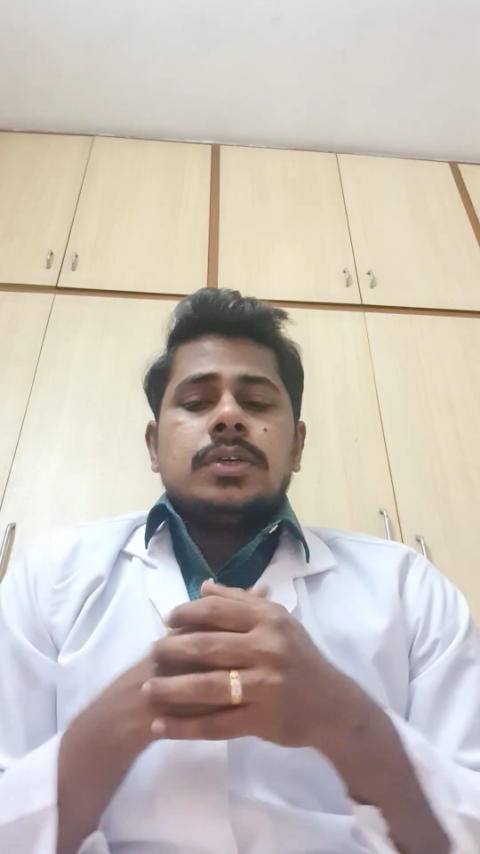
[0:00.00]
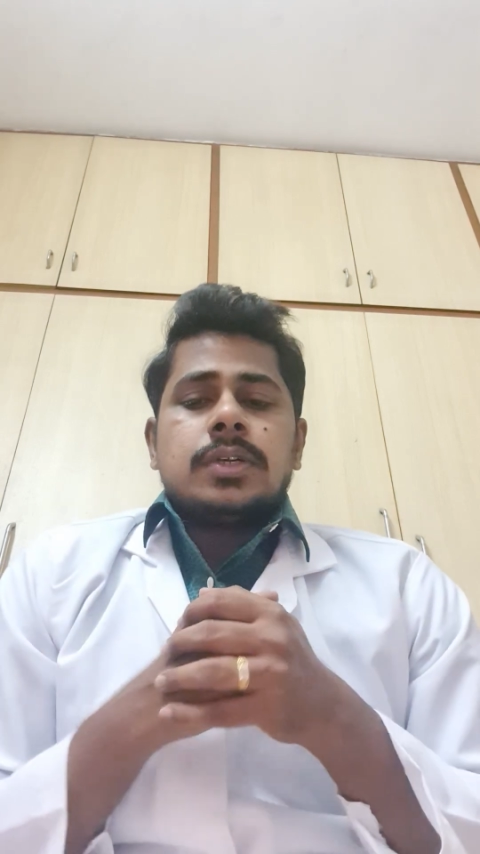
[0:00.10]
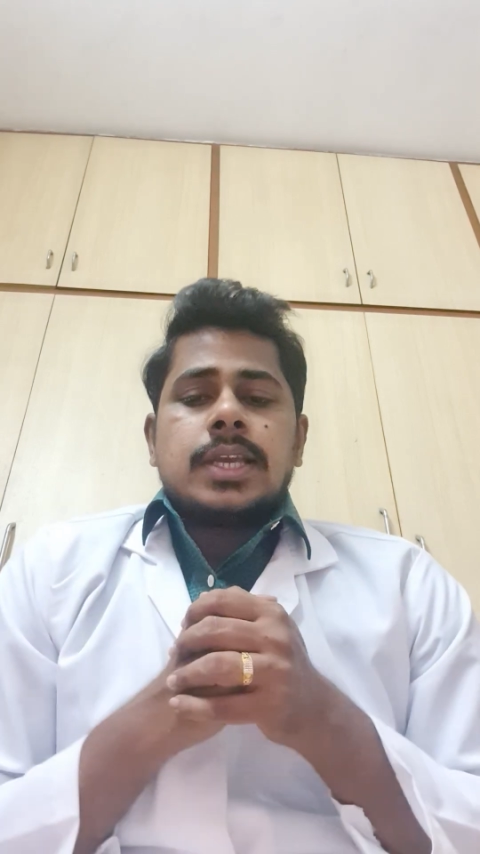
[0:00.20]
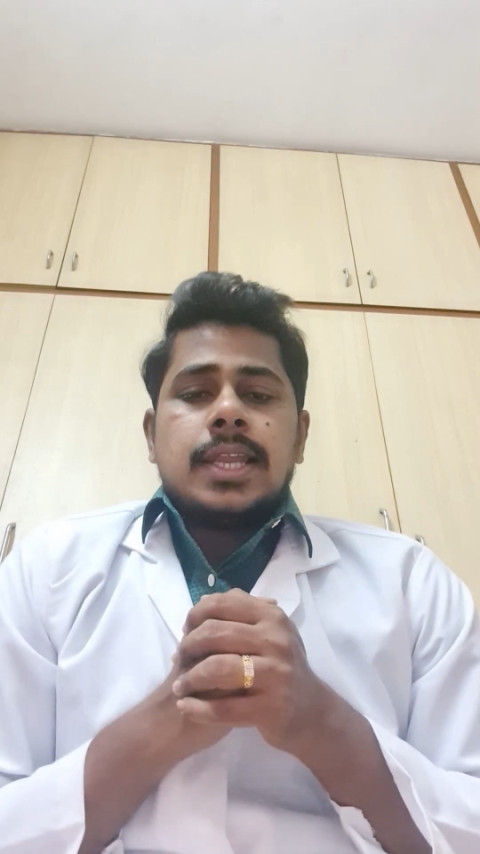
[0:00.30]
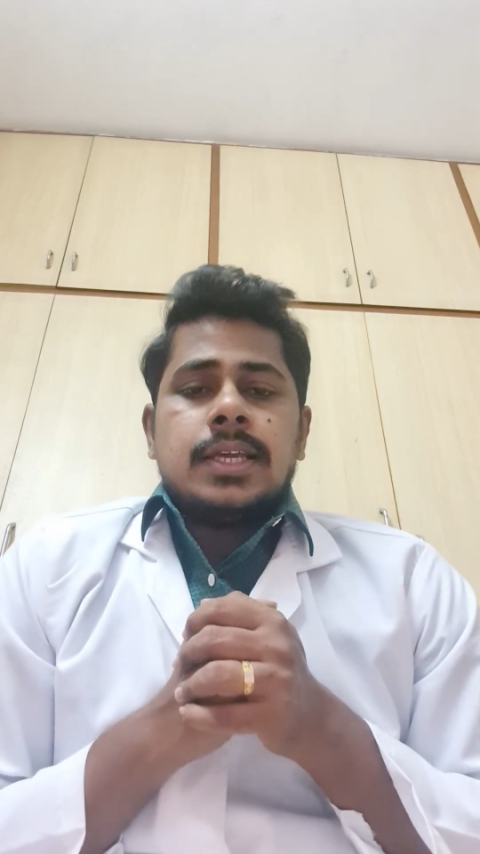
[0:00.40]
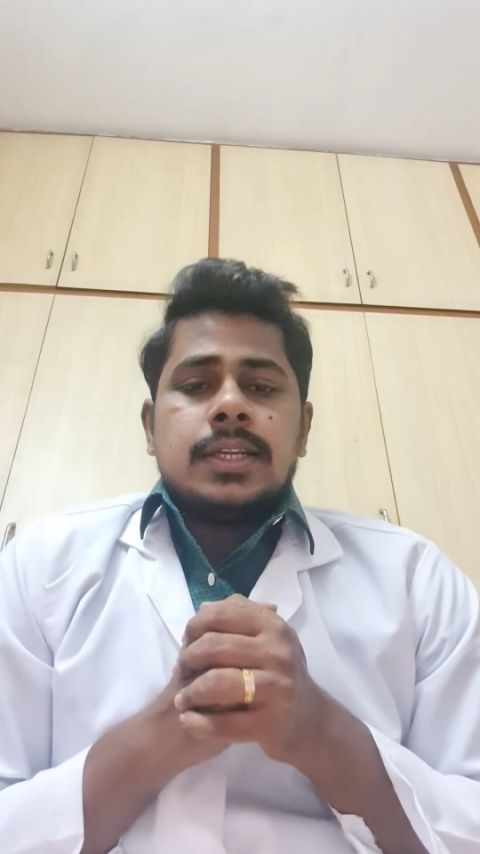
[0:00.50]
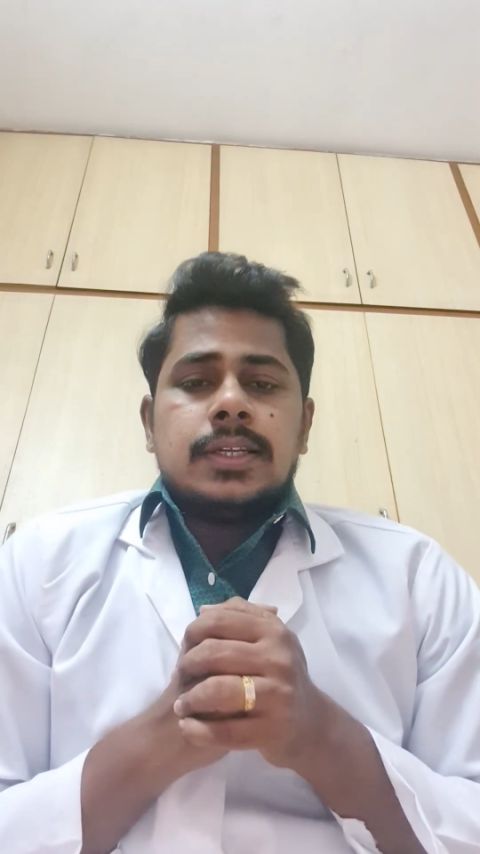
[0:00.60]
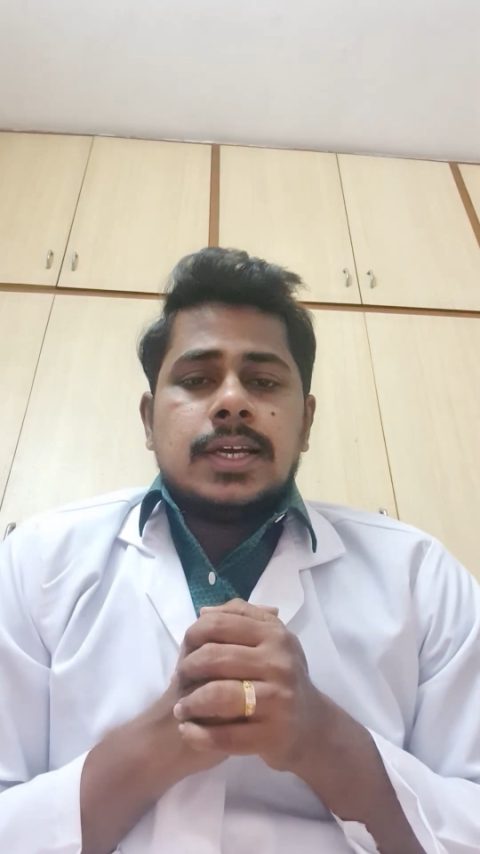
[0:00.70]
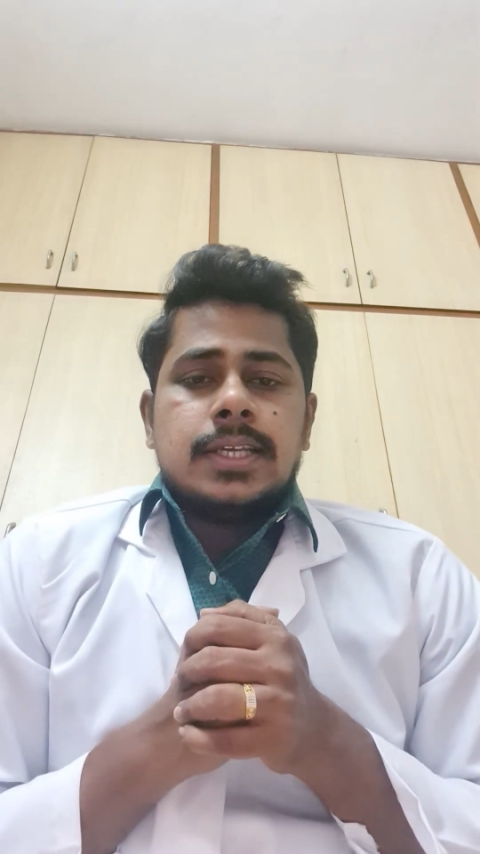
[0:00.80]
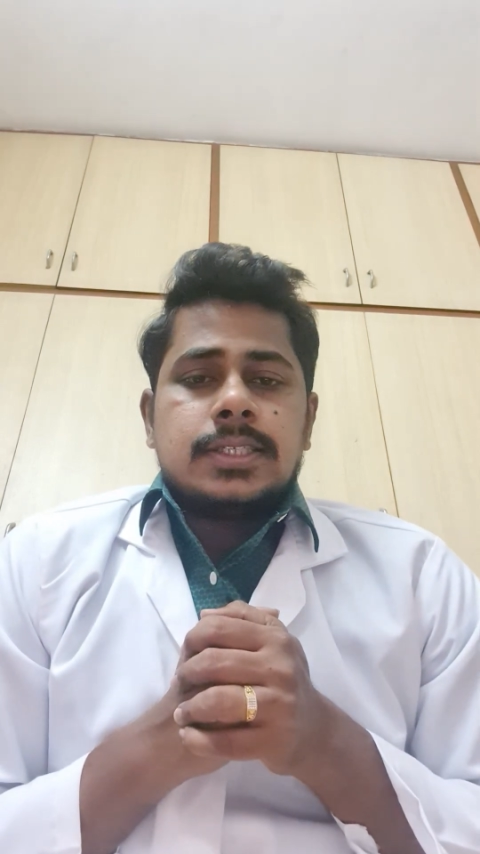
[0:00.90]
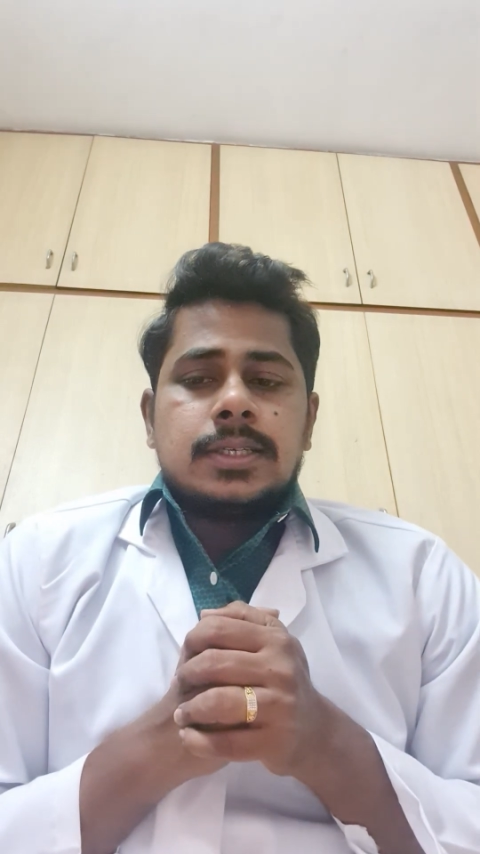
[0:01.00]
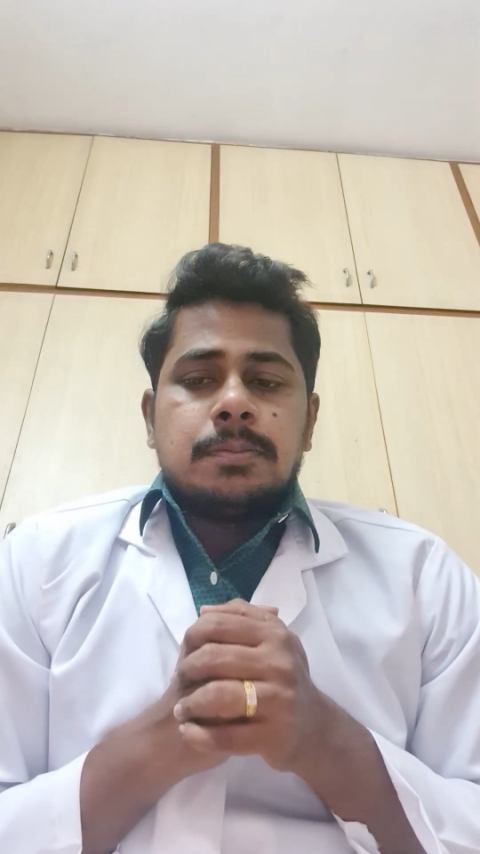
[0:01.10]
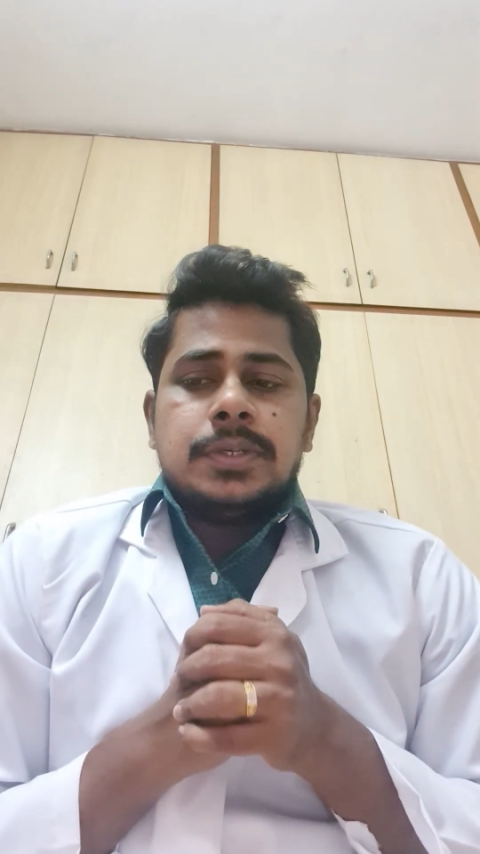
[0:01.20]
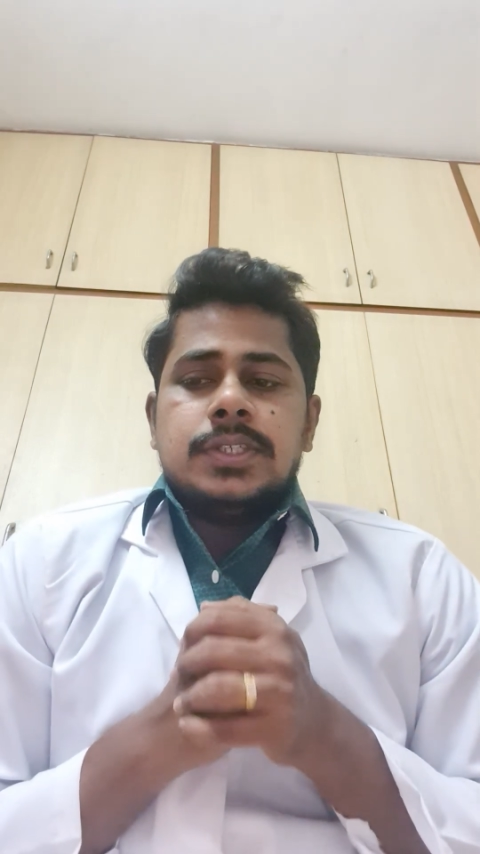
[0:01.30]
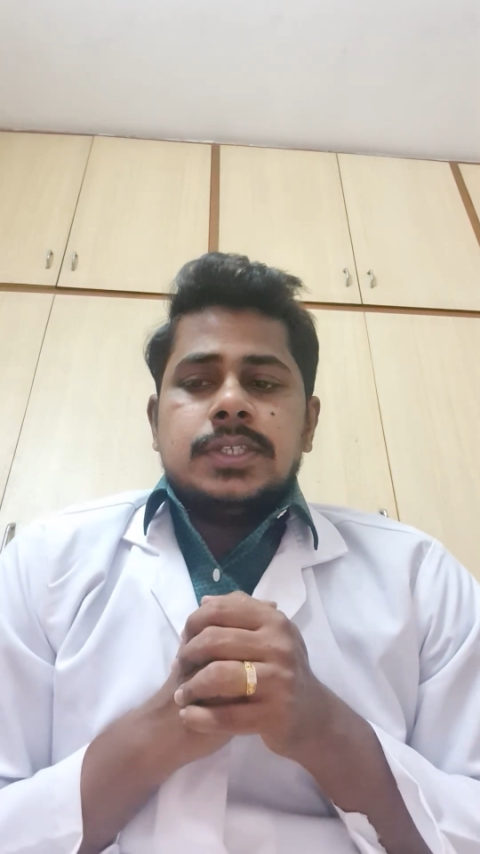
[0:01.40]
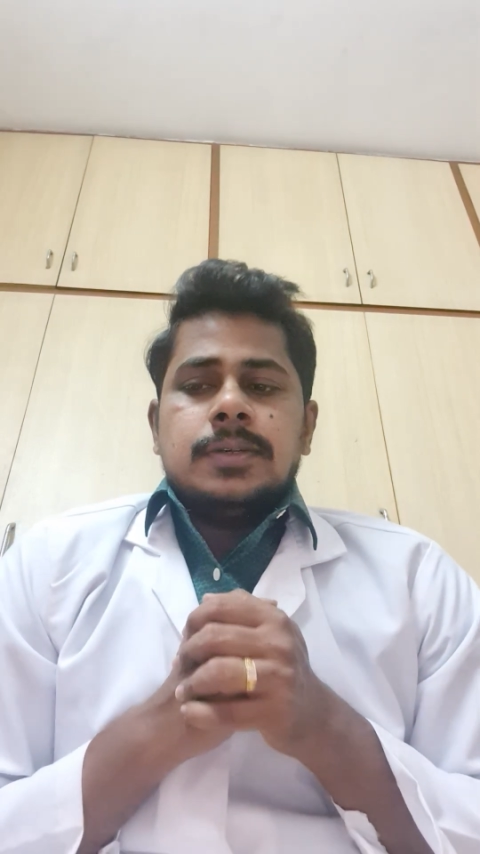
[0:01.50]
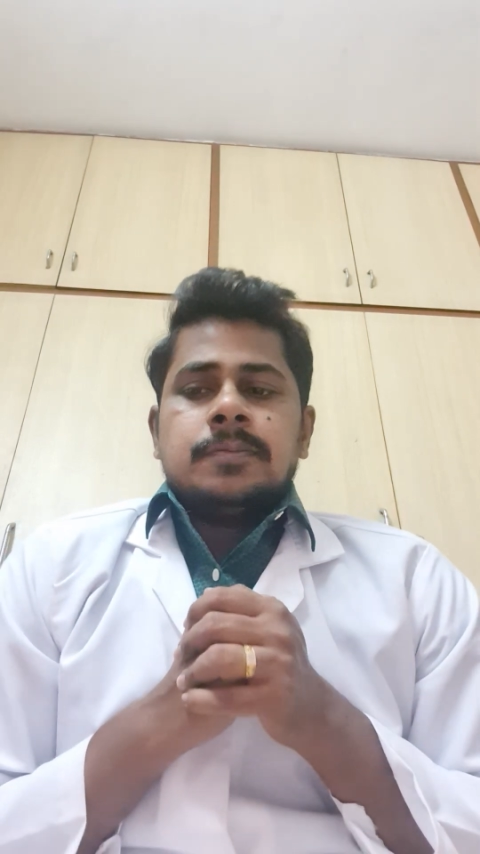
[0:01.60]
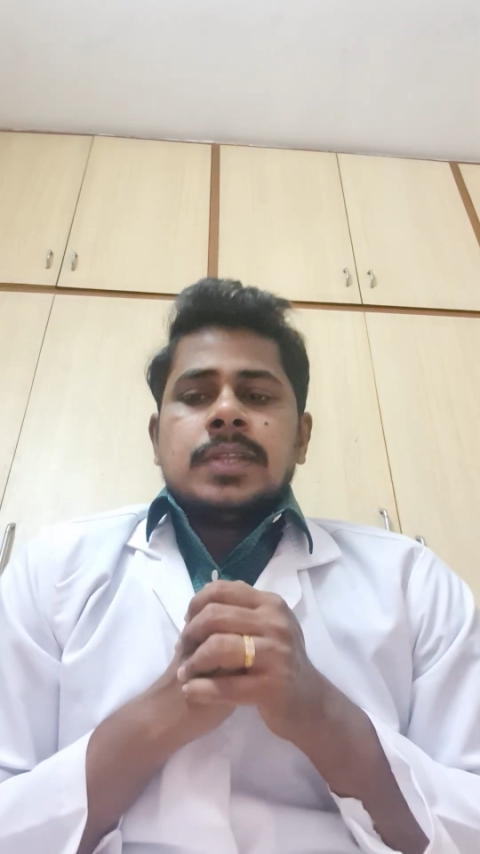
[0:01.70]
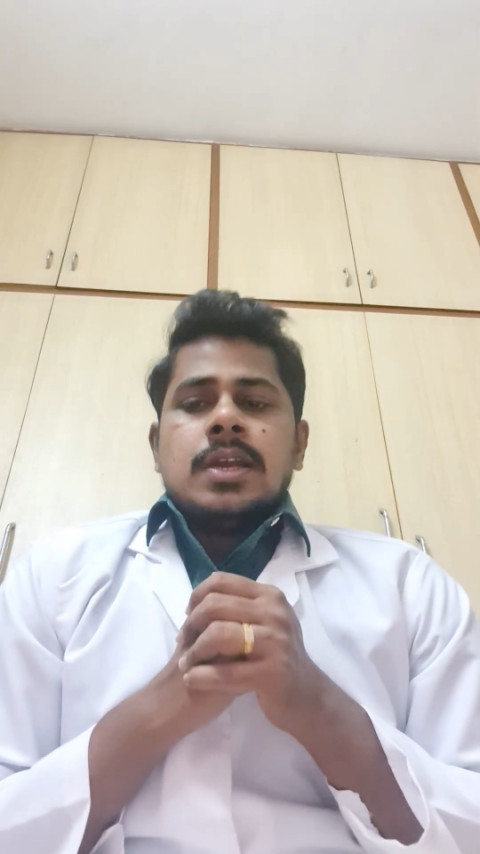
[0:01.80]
your career as a PG.